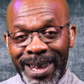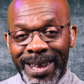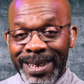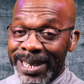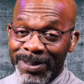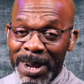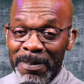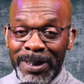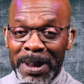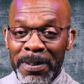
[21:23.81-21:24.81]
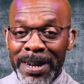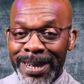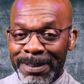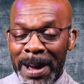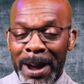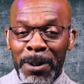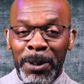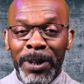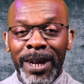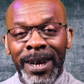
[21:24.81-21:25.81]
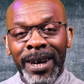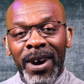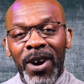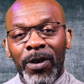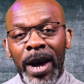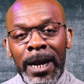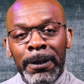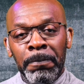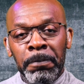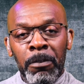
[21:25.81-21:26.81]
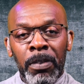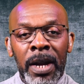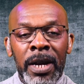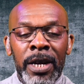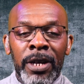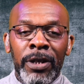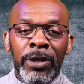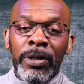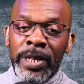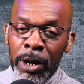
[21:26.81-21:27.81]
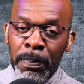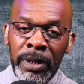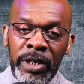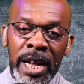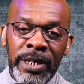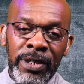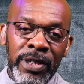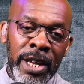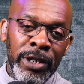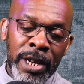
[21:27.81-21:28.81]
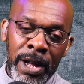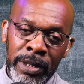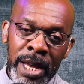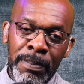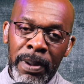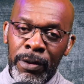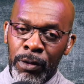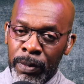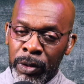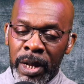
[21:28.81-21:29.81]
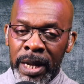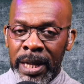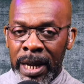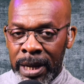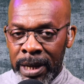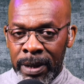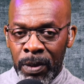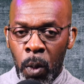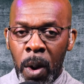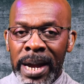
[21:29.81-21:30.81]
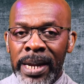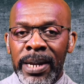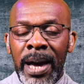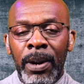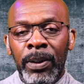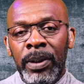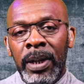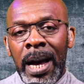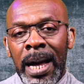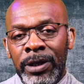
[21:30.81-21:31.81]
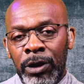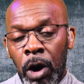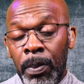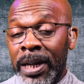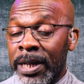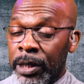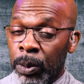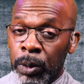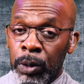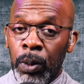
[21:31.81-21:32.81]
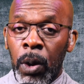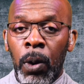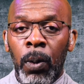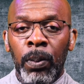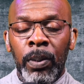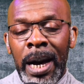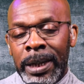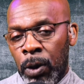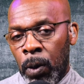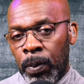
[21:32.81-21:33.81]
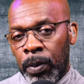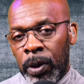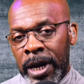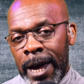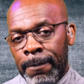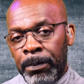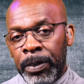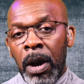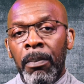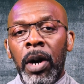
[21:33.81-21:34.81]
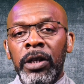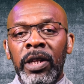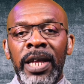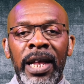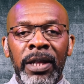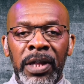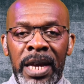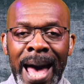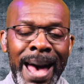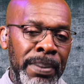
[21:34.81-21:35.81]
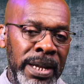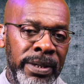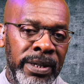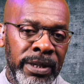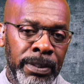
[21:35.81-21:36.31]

That's what I'm terming it, is my own. All right. So set up a charging station outside bedroom so that they can wind down as normal as they would do at home. Okay. Model healthy habits.